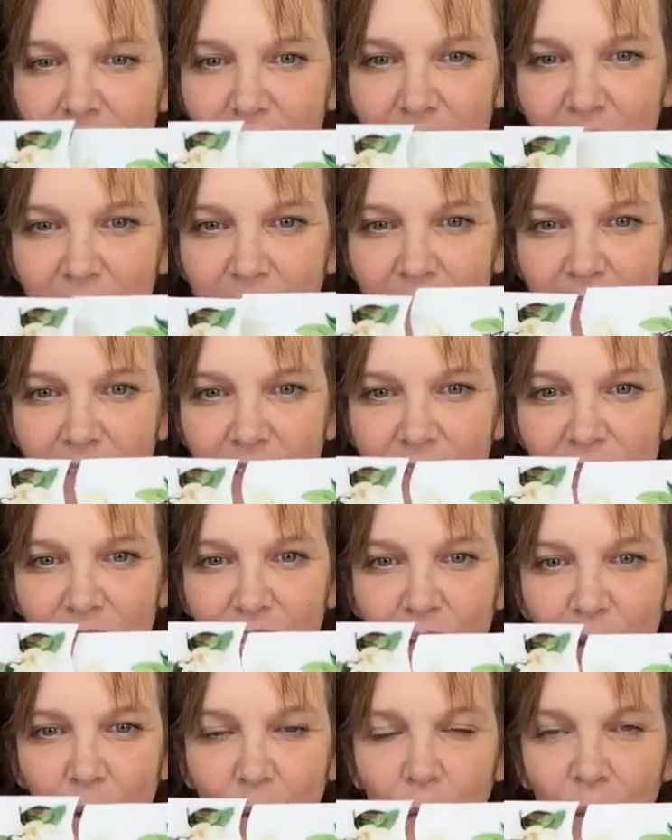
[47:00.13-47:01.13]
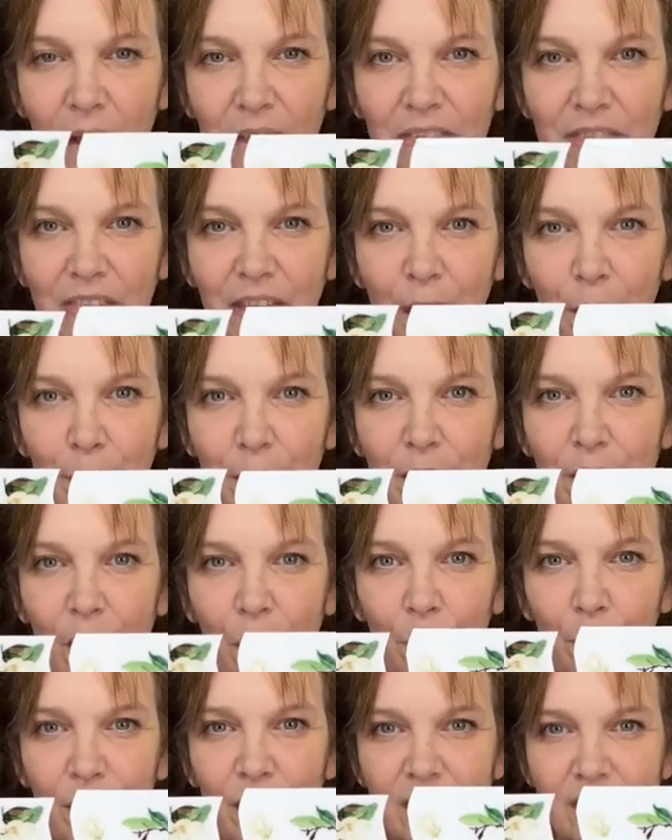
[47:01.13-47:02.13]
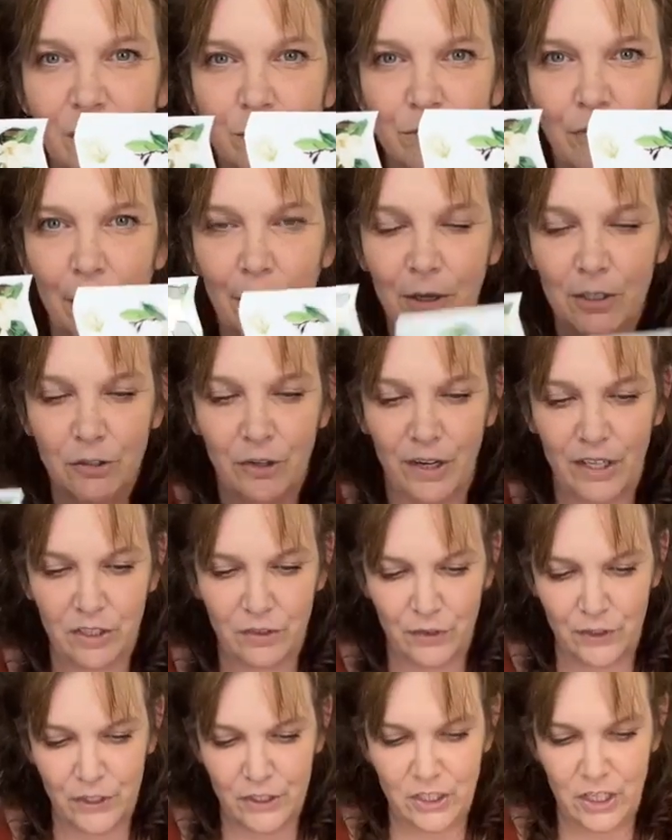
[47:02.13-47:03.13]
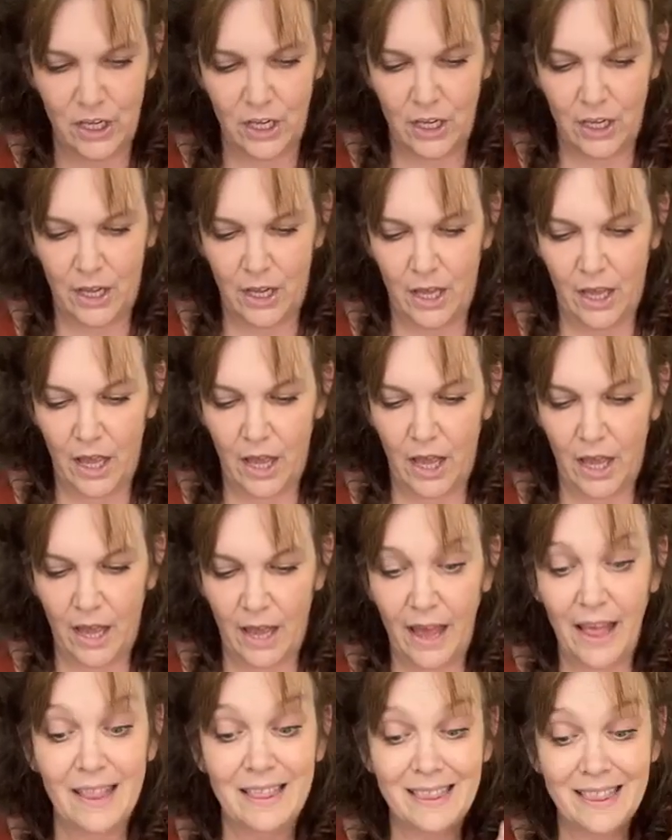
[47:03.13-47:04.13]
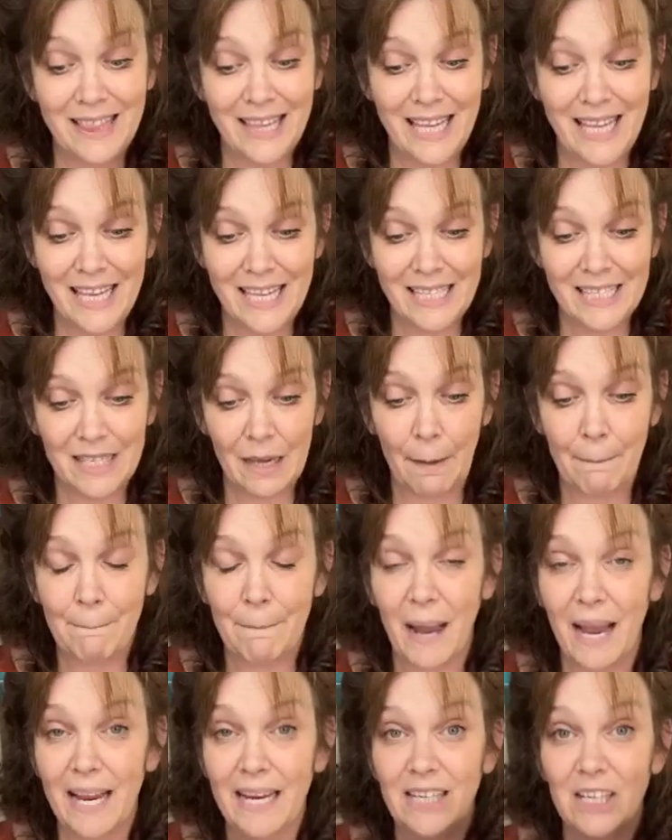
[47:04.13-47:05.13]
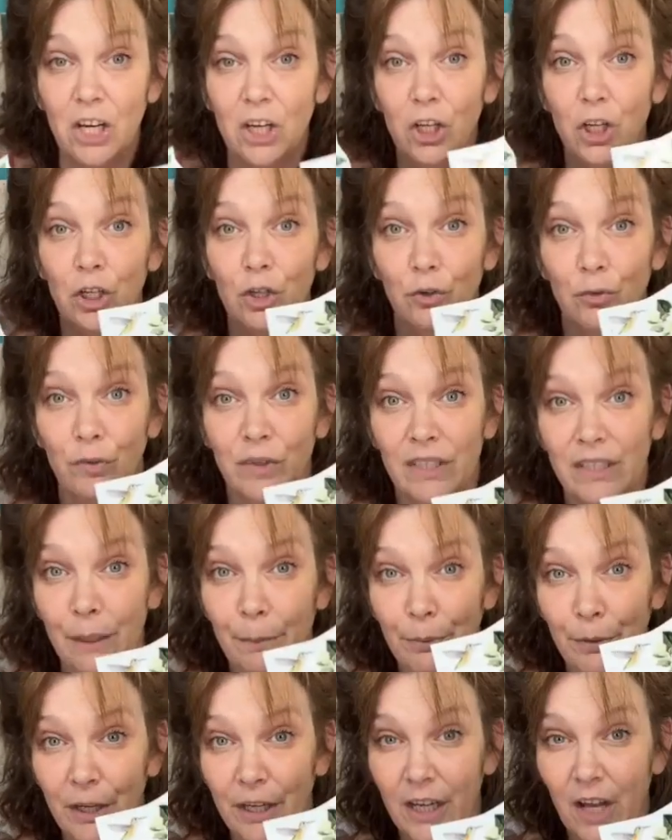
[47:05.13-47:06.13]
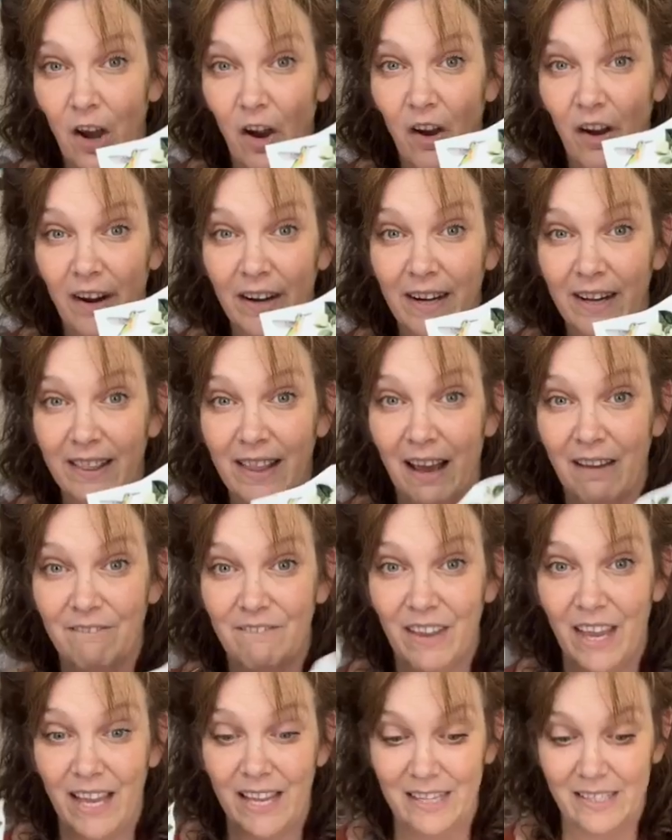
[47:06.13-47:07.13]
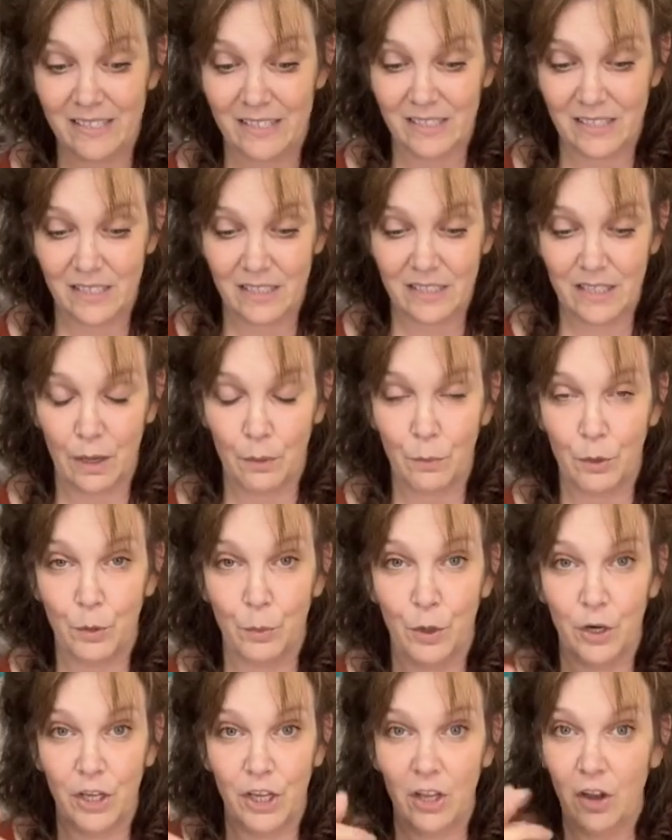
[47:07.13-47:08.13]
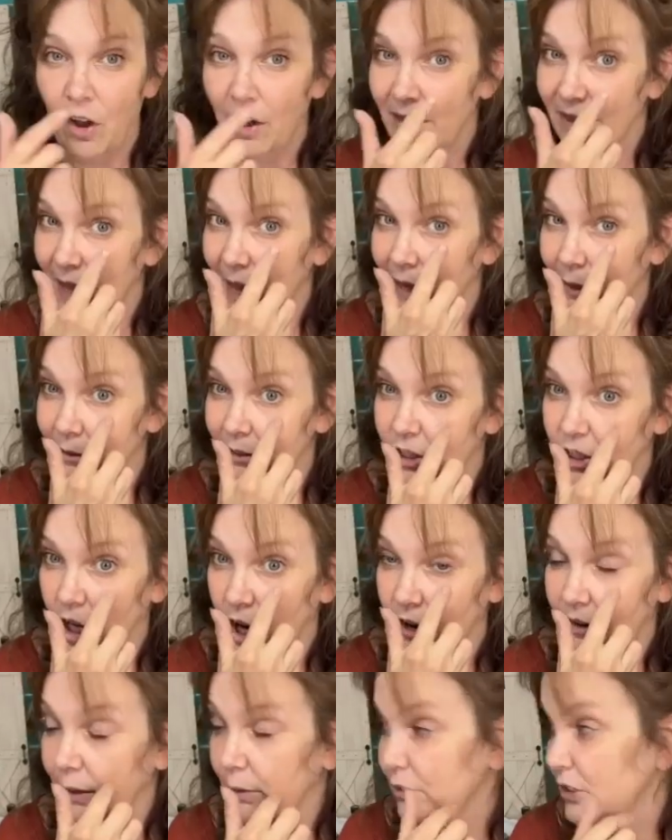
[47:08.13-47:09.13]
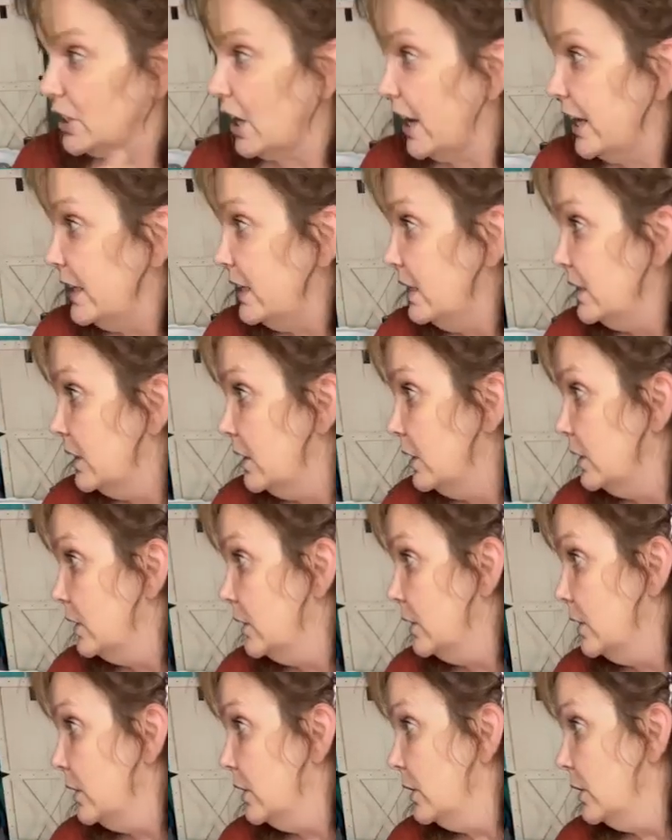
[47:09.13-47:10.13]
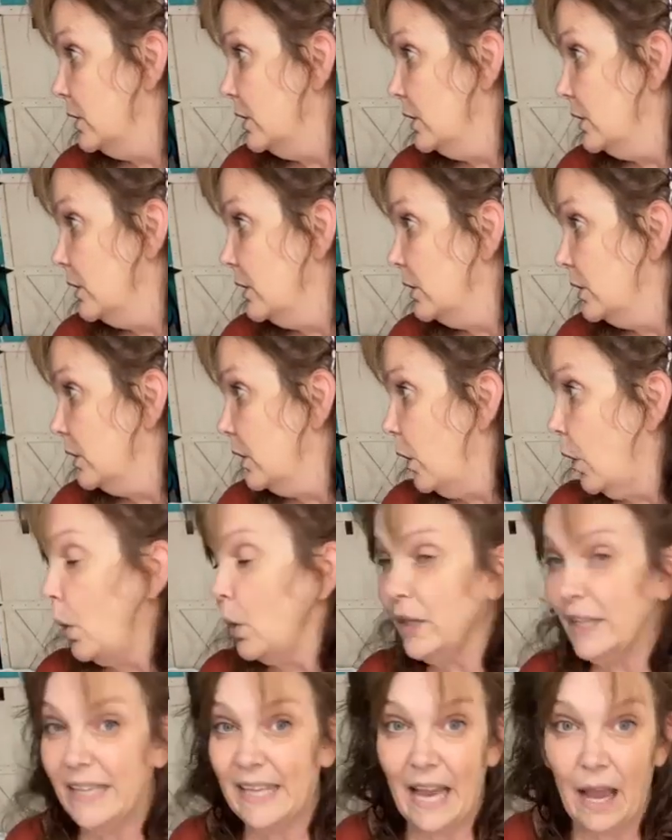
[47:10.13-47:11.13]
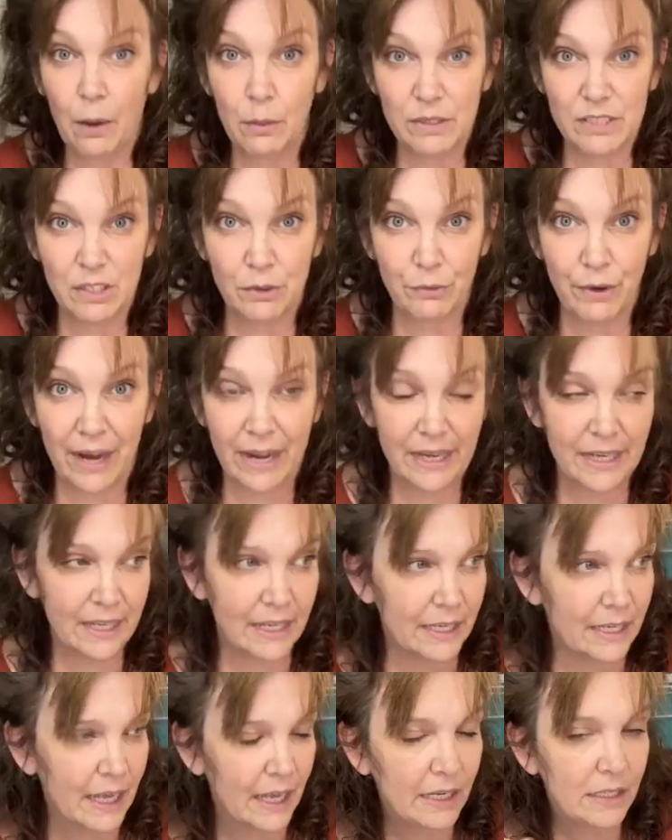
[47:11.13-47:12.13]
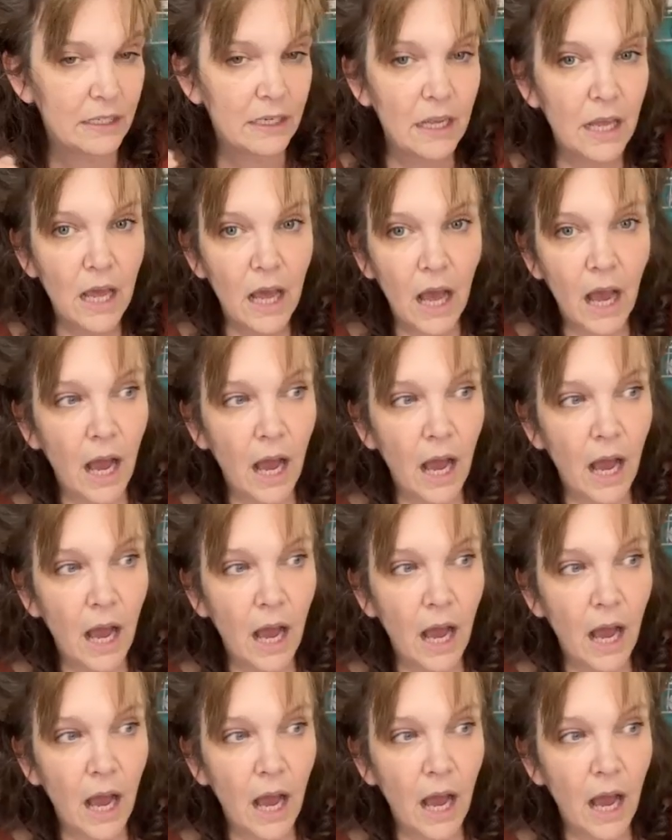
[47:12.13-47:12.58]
not. So there we go. We got some rub-on transfers. These might look really pretty on that vase that we're working on, that jar outside. Holy cow, is it raining again?